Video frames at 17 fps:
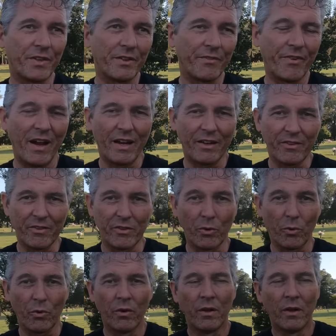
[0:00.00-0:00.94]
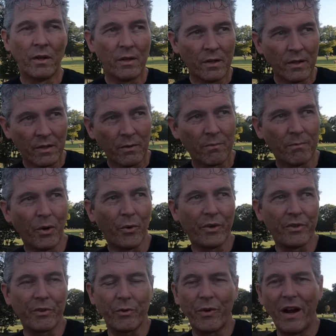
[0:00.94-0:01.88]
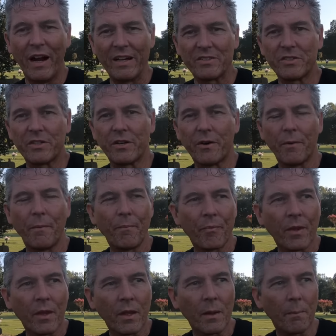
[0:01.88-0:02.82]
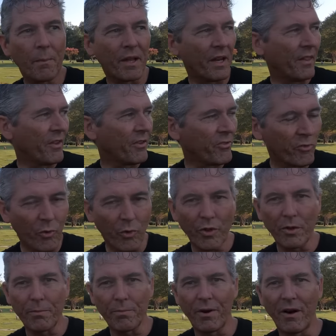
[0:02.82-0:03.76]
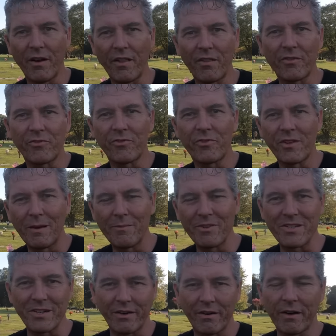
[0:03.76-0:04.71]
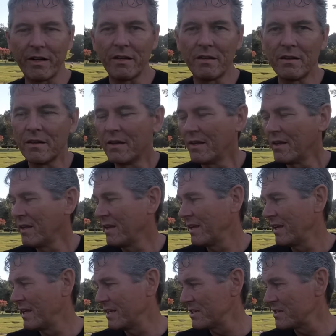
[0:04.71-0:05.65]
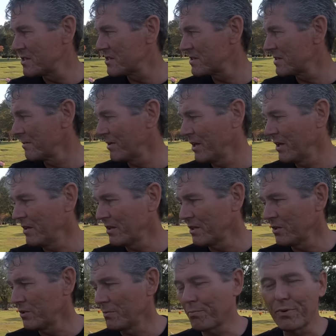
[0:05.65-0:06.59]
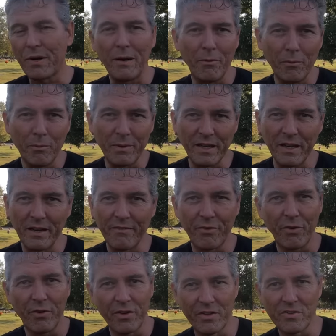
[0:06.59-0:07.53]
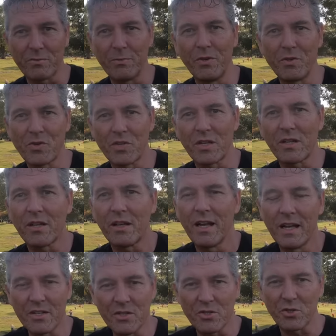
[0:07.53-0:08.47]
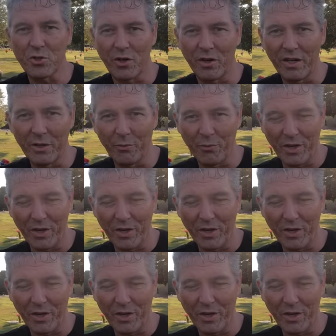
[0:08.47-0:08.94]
for the fact that they're mowing the grass here, but in this northern part of the cemetery is somebody that you probably have heard his music. It's Charlie